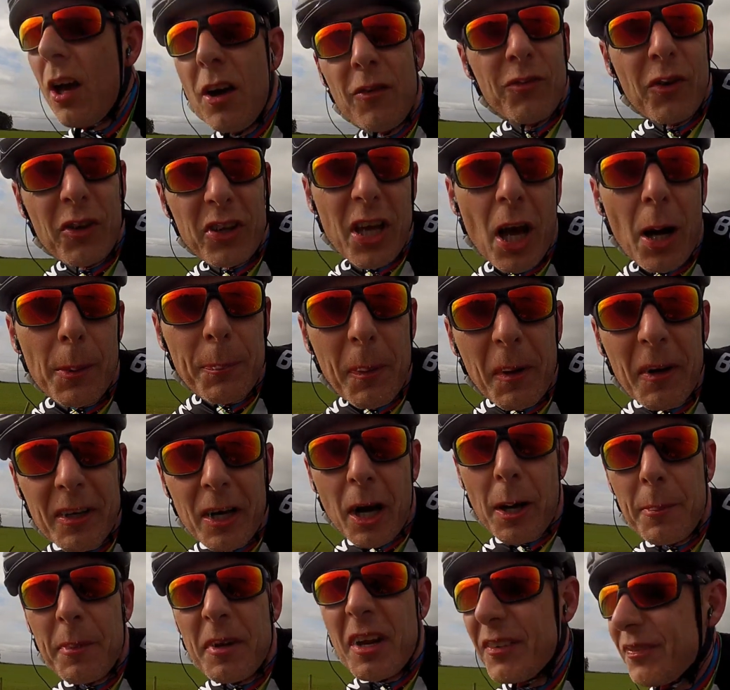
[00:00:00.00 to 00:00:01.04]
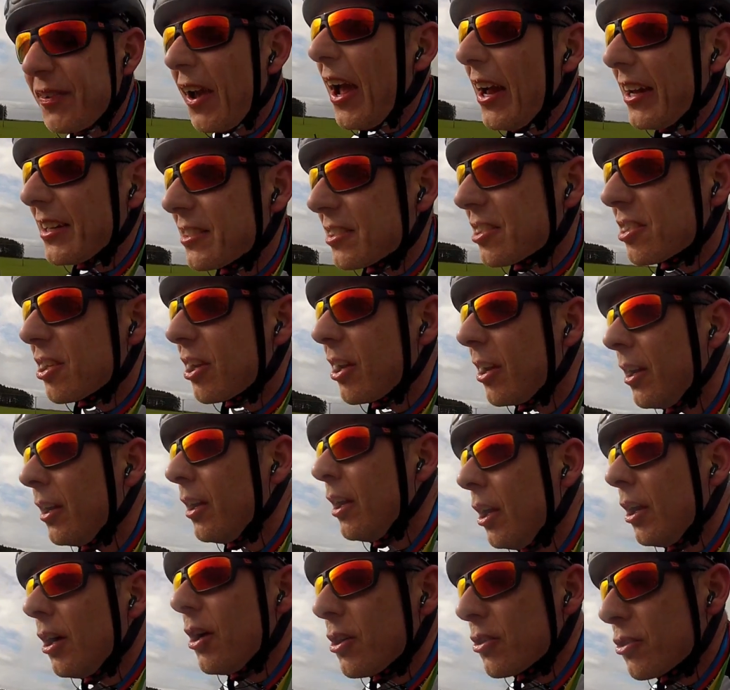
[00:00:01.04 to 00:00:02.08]
for the up and coming events.
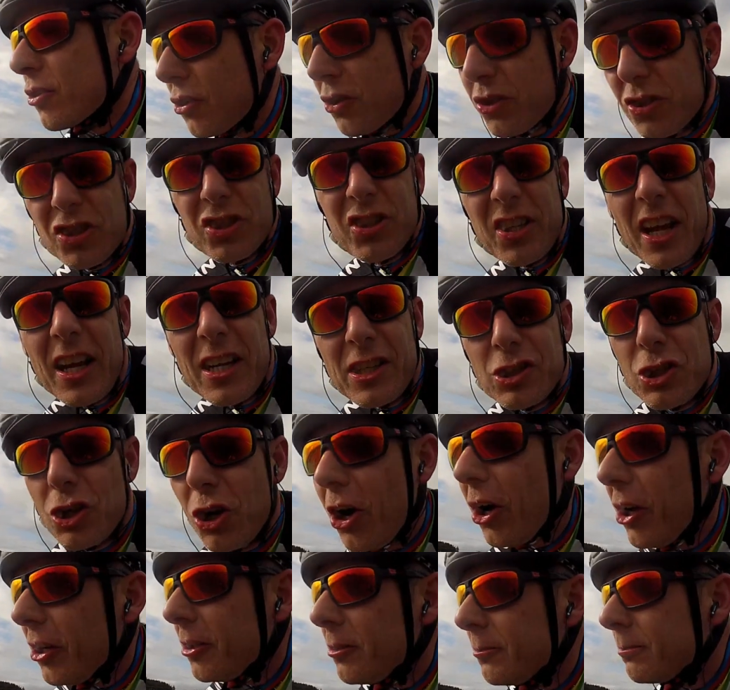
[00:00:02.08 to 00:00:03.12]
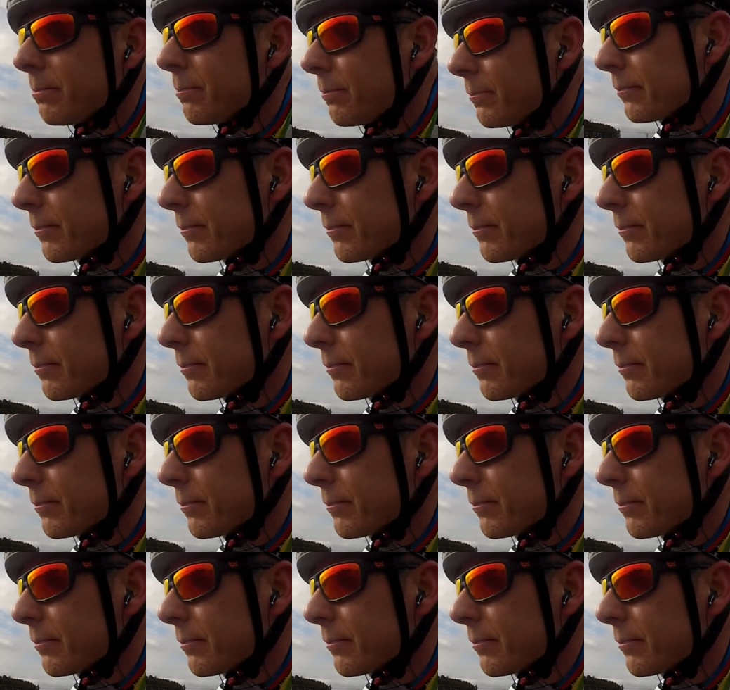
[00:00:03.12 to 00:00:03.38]
So stay tuned,